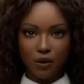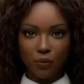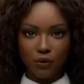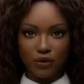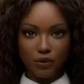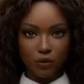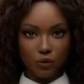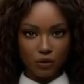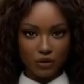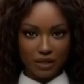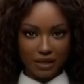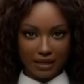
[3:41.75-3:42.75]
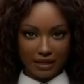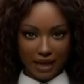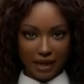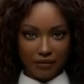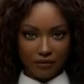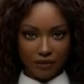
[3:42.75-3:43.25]
With tools like
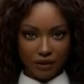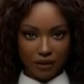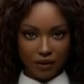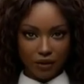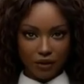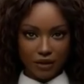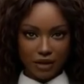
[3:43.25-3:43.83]
Canva or